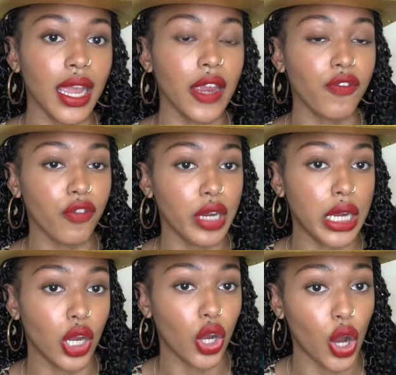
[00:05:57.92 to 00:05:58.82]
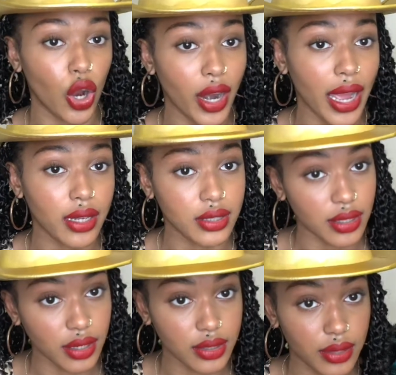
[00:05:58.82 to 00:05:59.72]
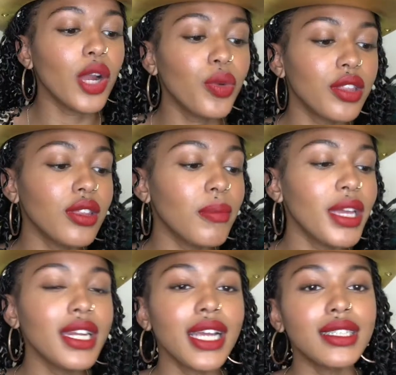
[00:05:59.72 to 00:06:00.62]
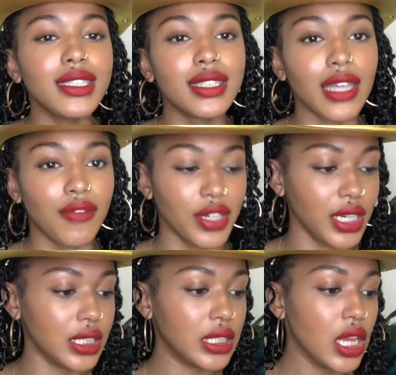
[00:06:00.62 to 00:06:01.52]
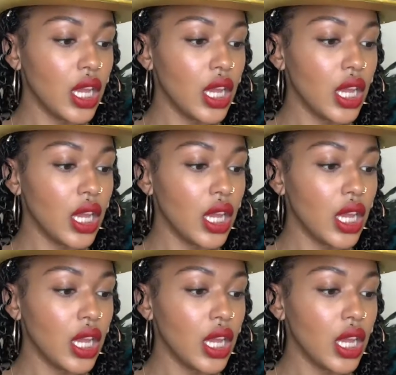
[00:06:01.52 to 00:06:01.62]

a freak car accident. Within the mid-1970s,